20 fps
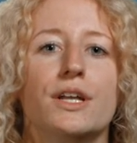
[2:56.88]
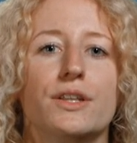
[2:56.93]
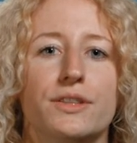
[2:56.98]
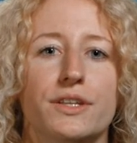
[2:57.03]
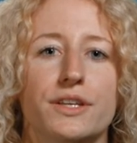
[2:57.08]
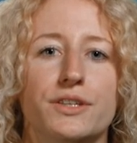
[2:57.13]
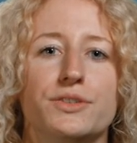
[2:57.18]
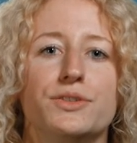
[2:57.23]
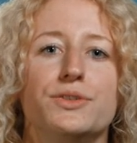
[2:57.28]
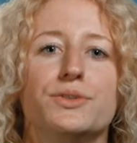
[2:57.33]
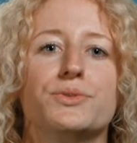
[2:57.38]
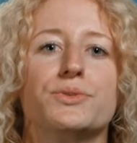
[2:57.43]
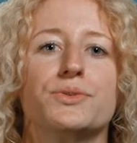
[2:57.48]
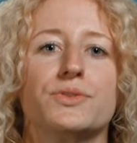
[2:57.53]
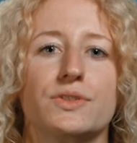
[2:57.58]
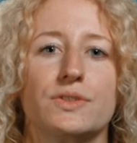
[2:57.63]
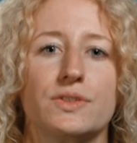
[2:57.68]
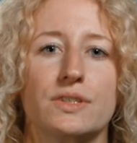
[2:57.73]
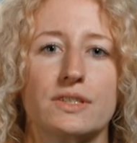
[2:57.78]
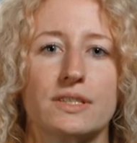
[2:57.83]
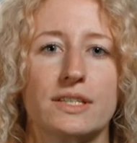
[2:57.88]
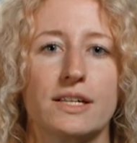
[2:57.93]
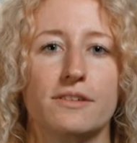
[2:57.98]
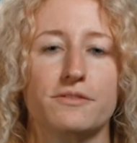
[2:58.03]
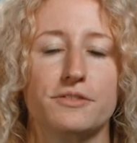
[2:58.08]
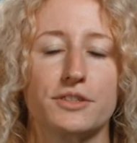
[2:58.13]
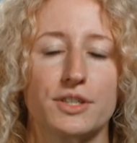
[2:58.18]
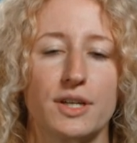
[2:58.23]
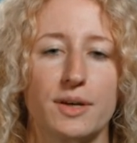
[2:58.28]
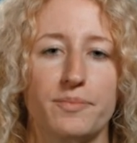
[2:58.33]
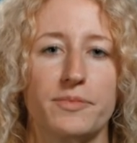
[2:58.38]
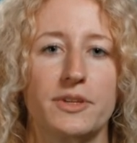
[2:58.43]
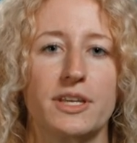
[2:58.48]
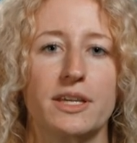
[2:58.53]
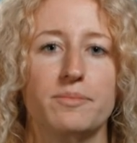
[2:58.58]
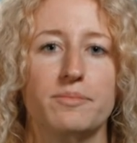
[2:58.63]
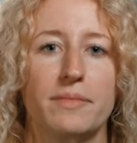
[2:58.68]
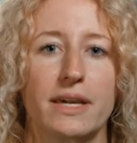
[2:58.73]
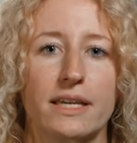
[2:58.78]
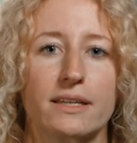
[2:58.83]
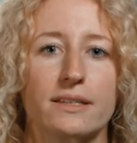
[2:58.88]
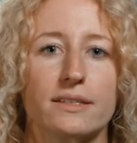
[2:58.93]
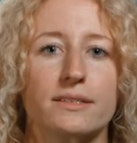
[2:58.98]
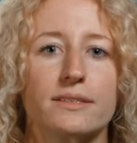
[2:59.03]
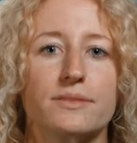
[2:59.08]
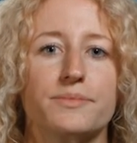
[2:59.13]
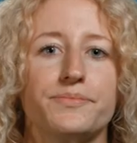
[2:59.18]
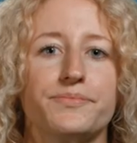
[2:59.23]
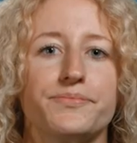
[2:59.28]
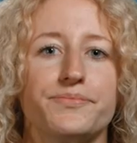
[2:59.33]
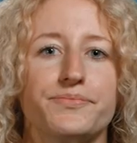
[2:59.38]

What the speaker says: that used the selfish uptake mechanism.